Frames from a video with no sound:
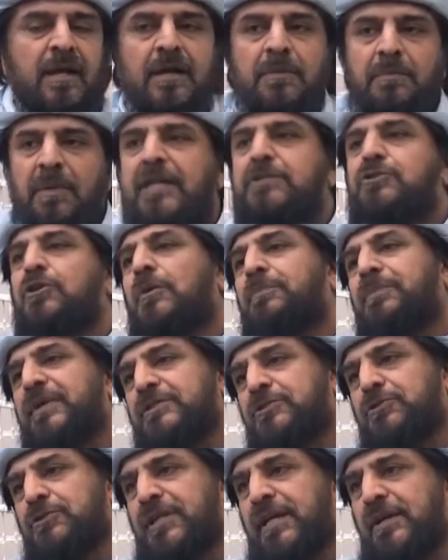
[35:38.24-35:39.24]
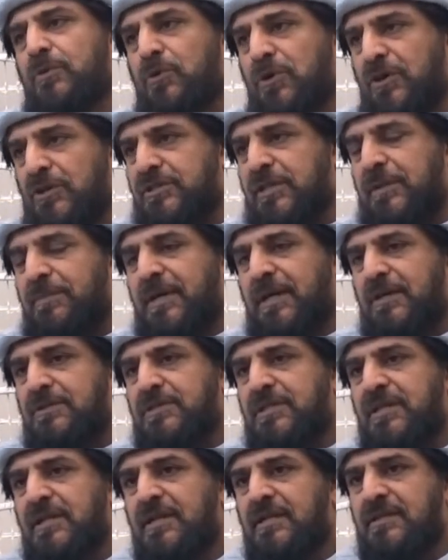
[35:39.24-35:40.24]
My topic today was
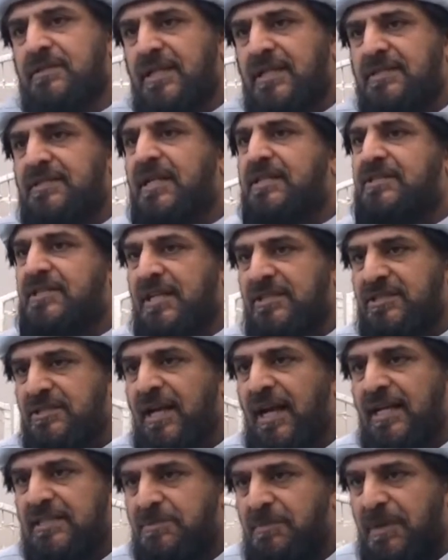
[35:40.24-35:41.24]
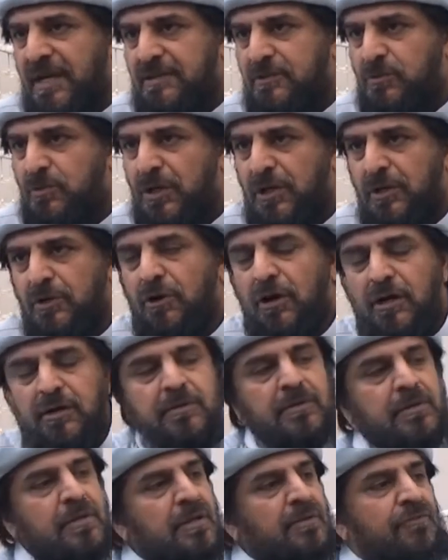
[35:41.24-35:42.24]
about that the chastisement will
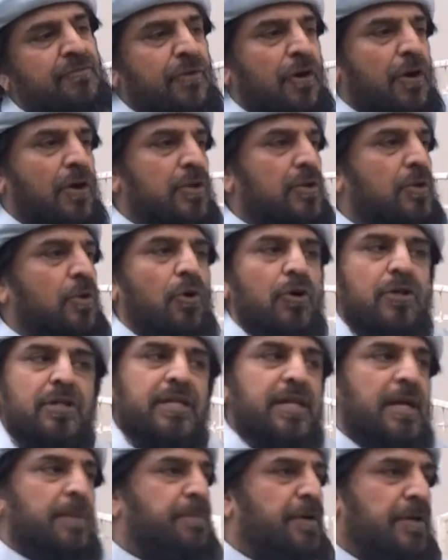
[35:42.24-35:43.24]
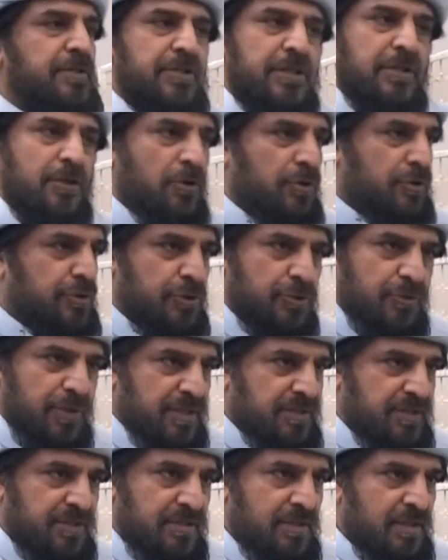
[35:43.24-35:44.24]
not fall only upon the
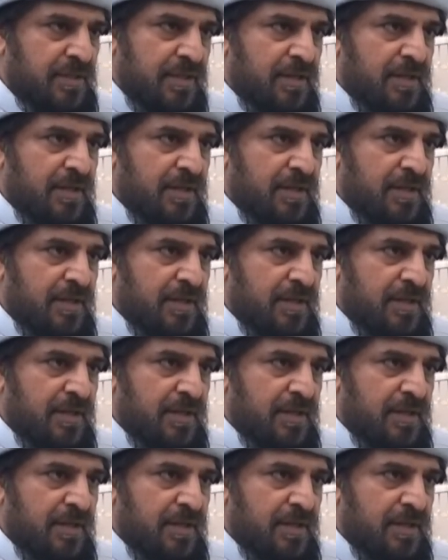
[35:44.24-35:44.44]
wrongdoers.